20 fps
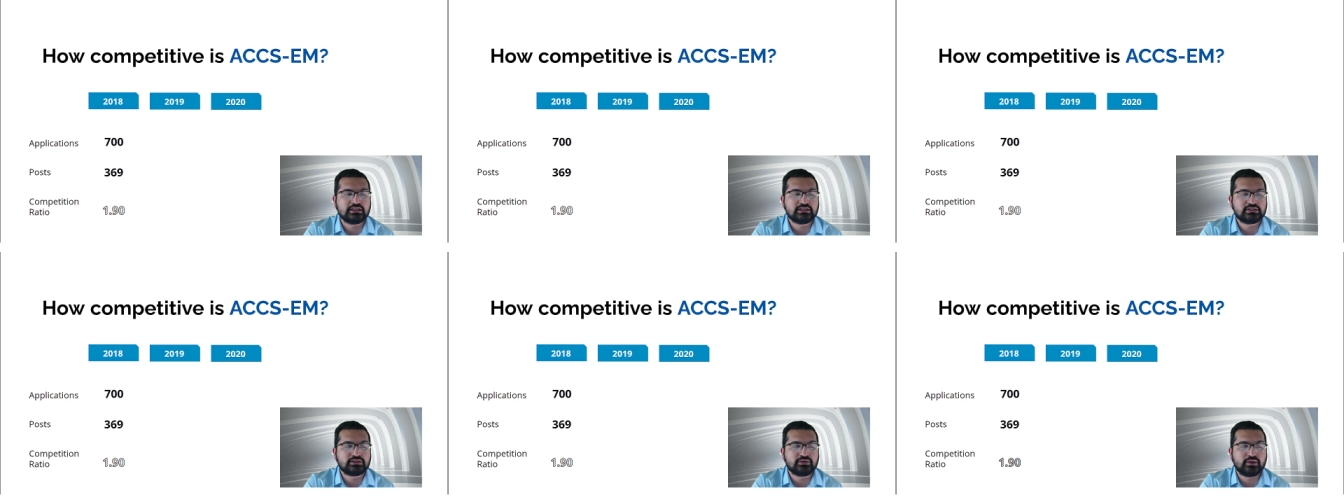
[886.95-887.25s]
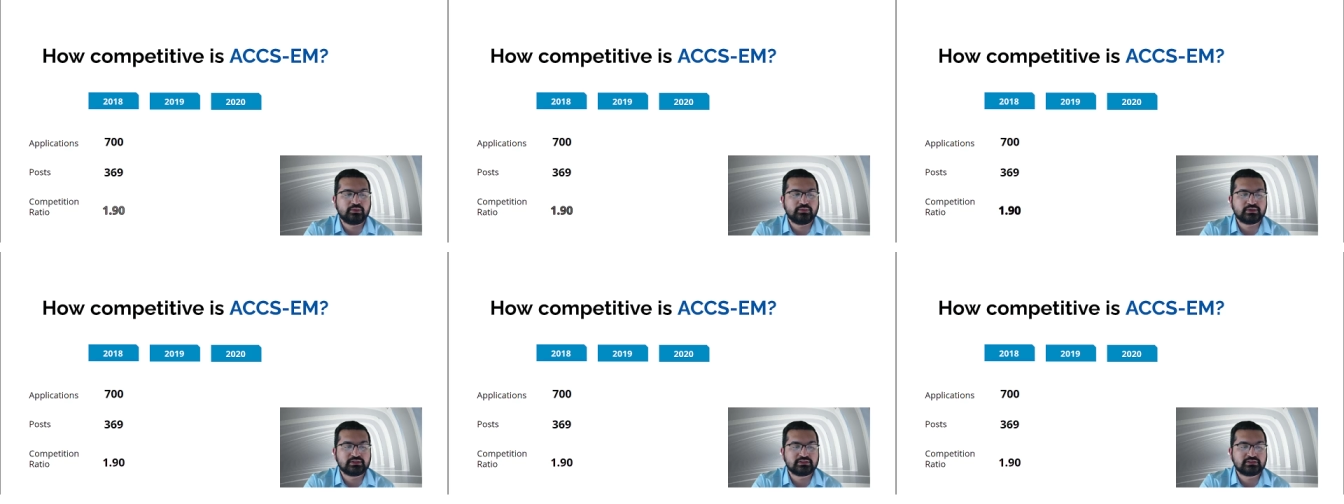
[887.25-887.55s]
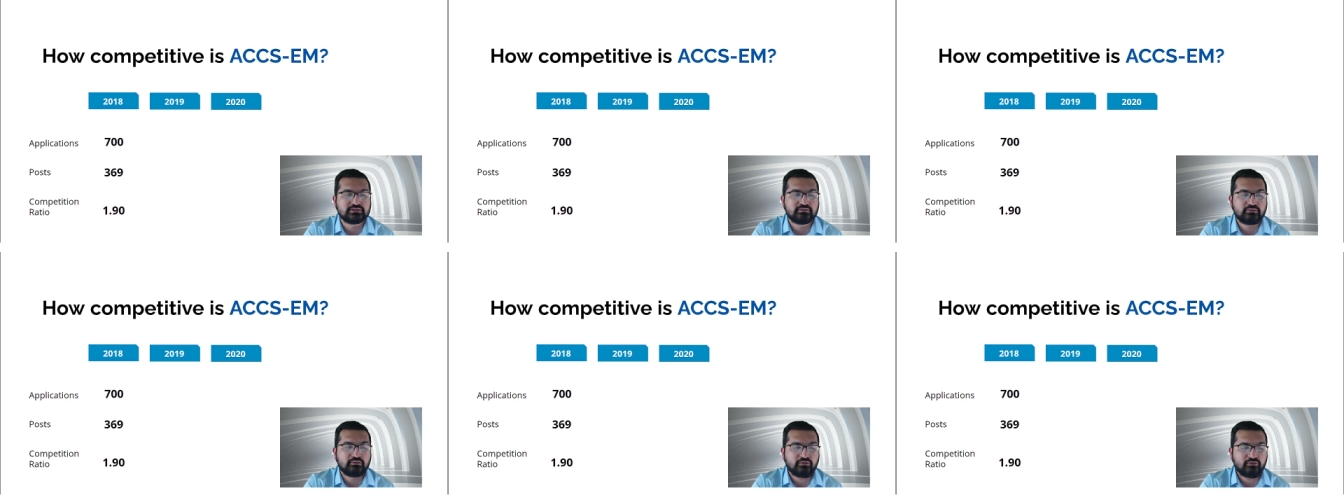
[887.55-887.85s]
So it was
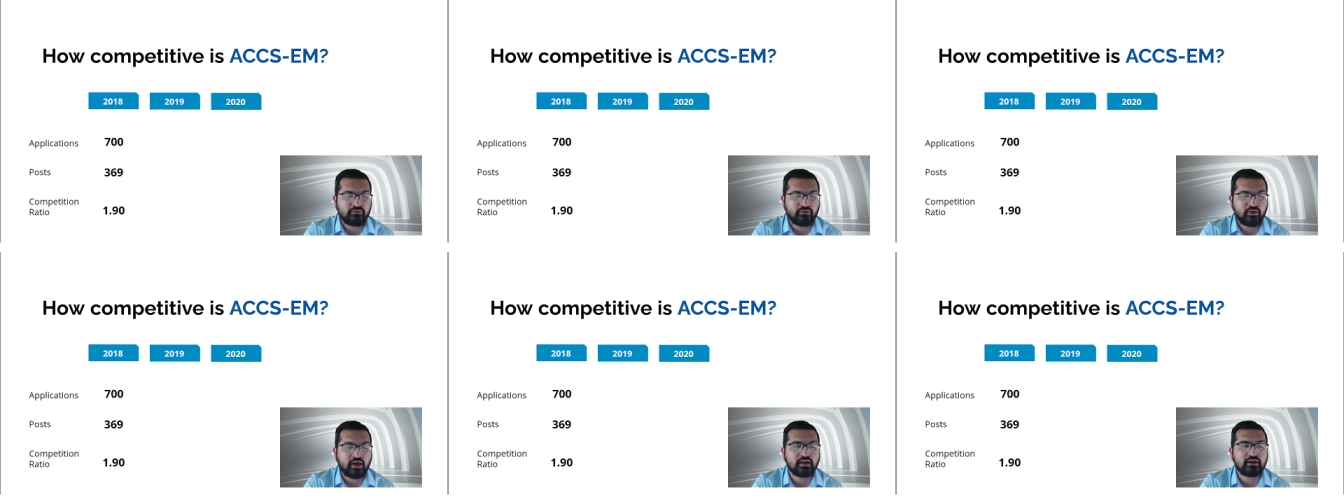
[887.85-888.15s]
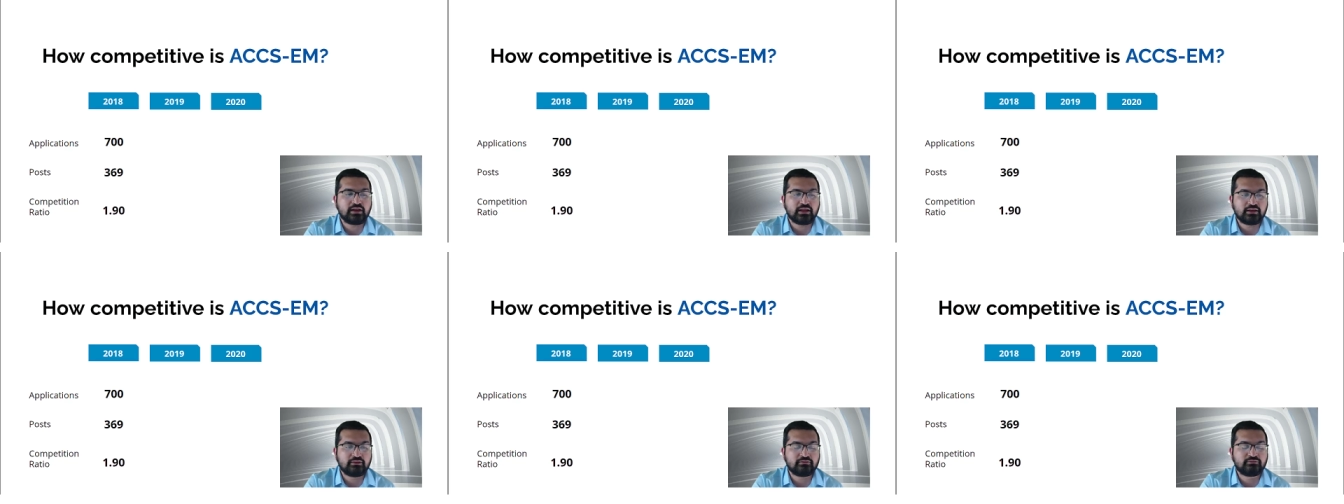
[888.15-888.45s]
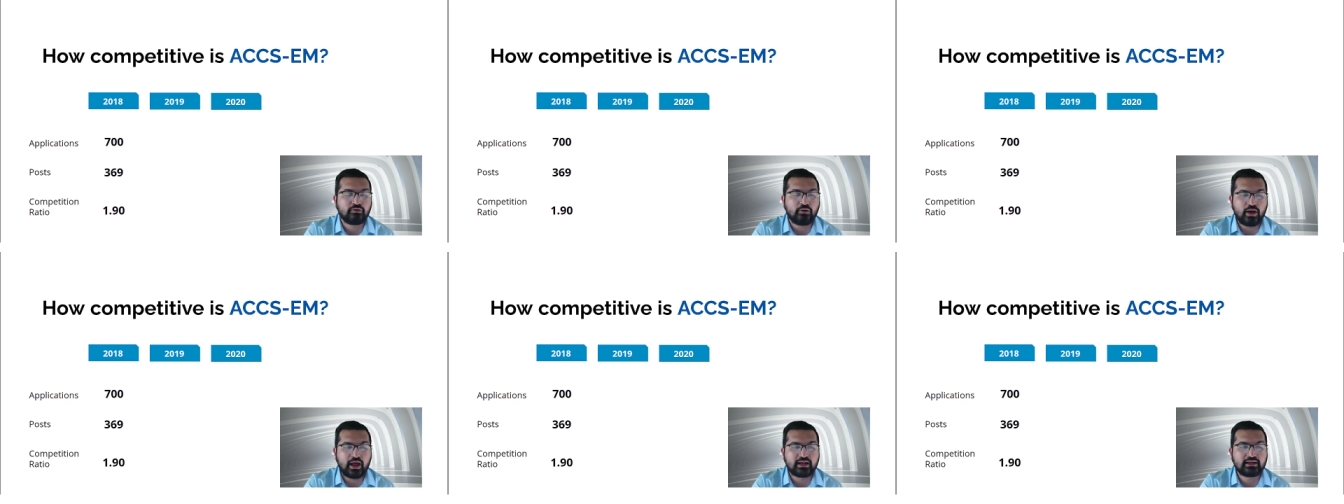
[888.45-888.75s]
fairly
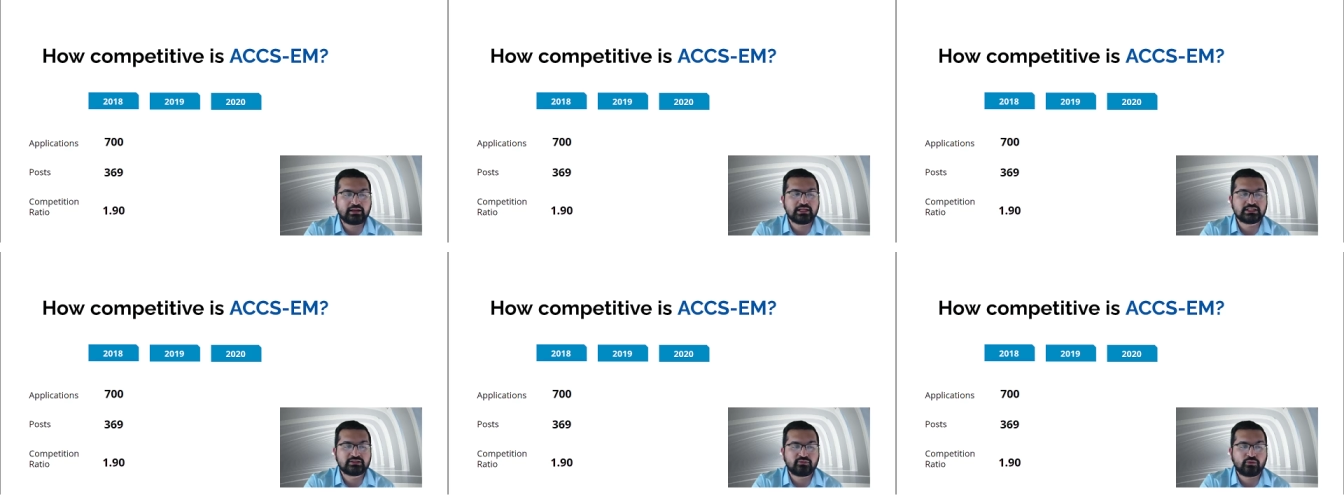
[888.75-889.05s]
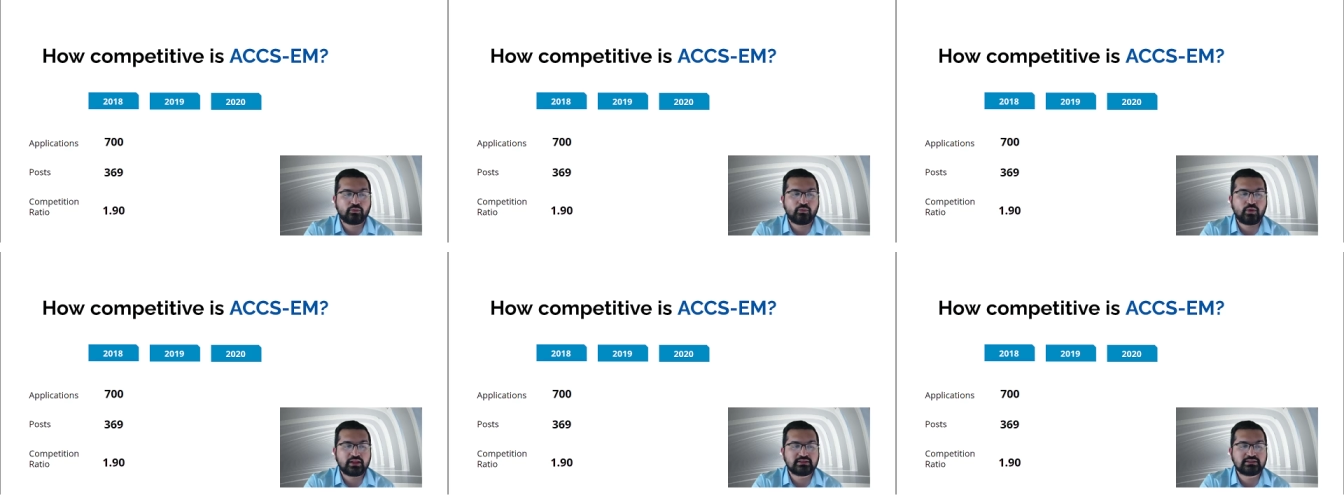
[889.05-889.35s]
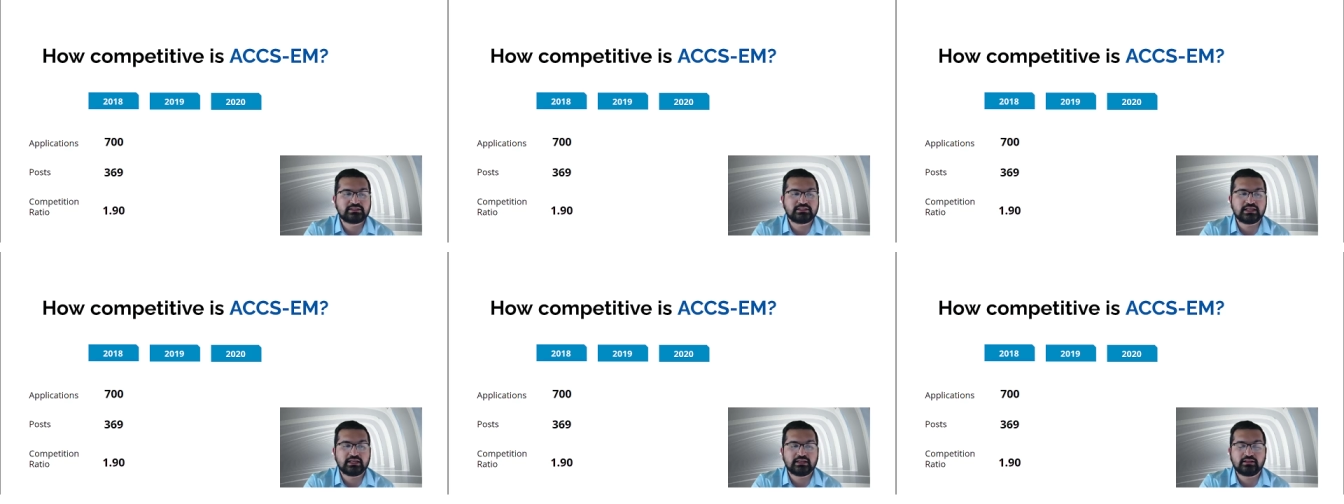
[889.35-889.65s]
for at least for one
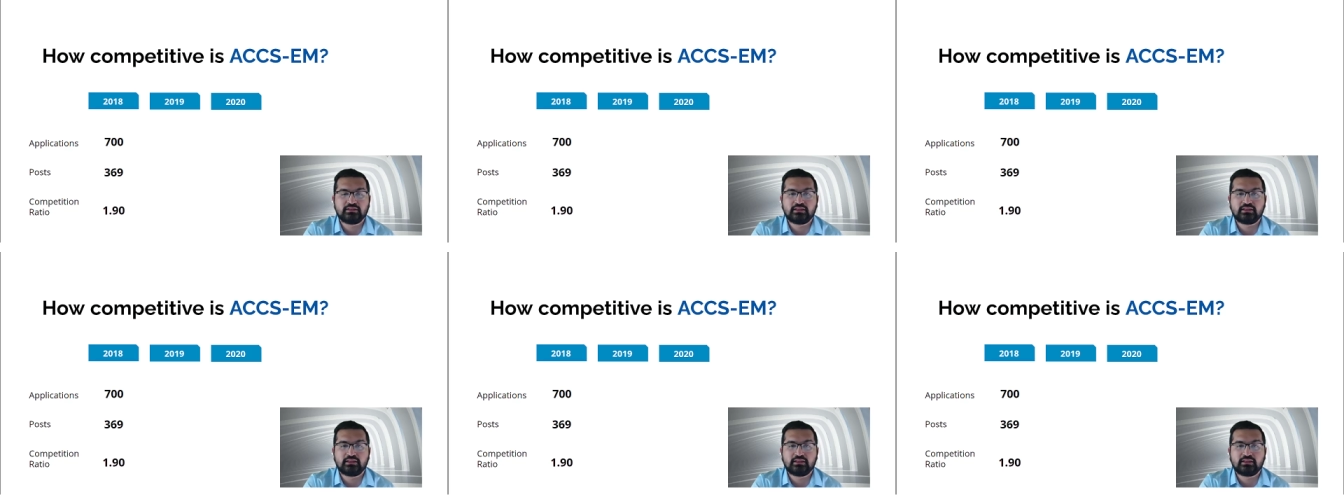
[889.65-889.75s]
seat.